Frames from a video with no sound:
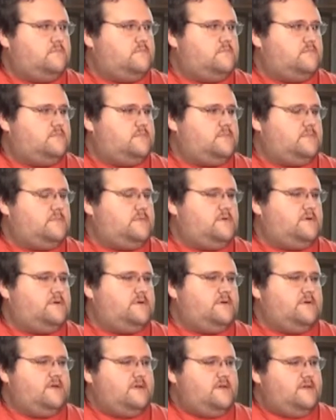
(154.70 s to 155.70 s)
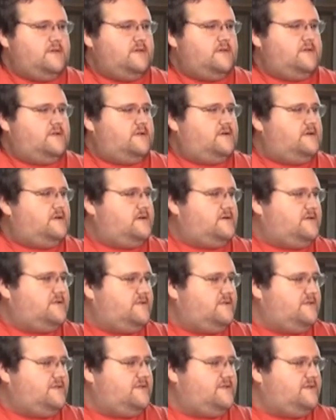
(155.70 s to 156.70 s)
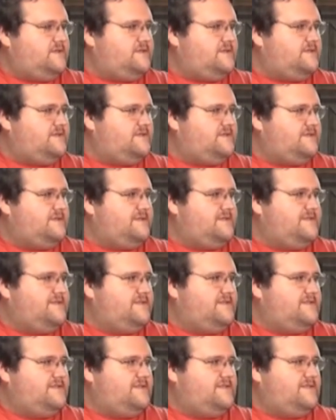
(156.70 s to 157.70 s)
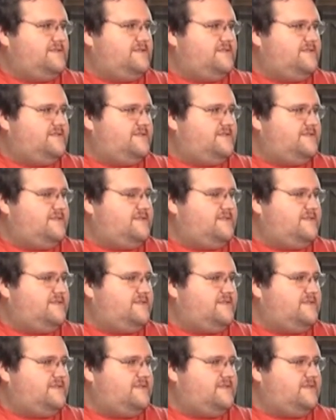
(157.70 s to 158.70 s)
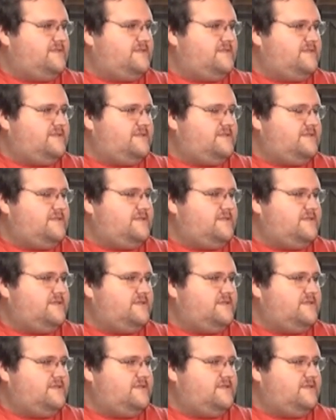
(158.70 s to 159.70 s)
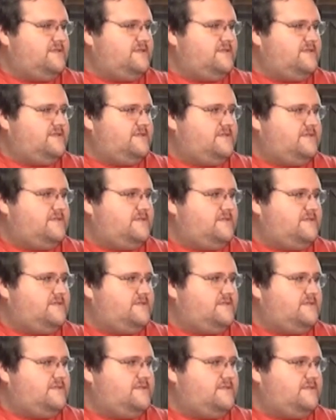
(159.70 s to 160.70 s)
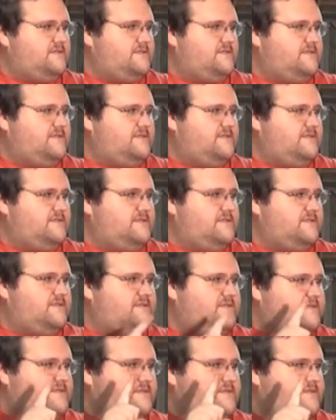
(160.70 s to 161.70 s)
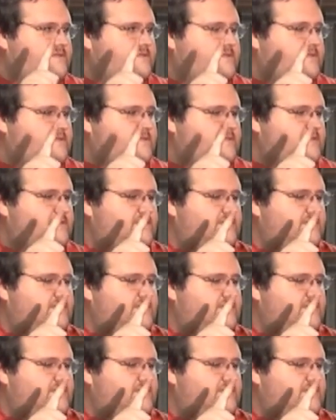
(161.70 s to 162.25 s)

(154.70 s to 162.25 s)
[no speech]